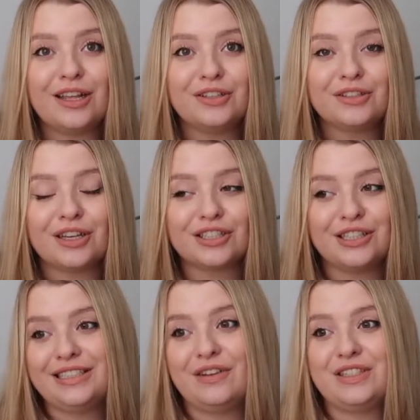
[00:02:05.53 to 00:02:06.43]
They do such
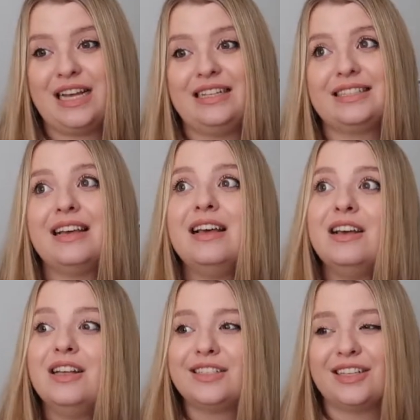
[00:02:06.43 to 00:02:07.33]
nice gift sets,
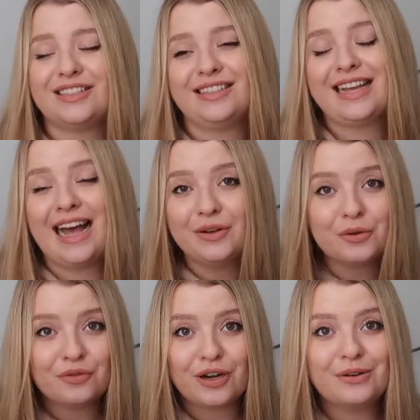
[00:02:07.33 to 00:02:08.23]
such nice
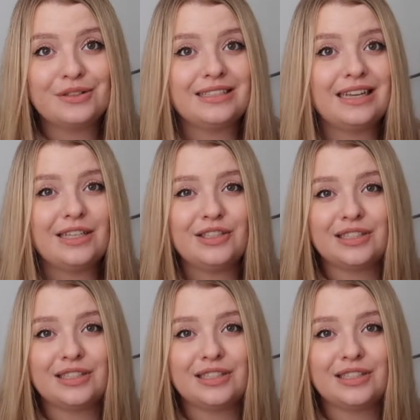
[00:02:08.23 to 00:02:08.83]
candle fragrances,